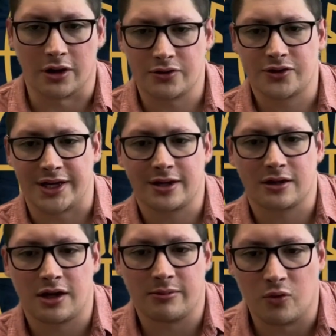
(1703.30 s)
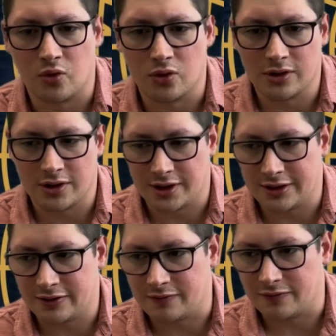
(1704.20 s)
you seeing a lot more
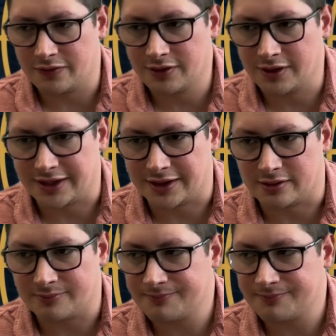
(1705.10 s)
of like the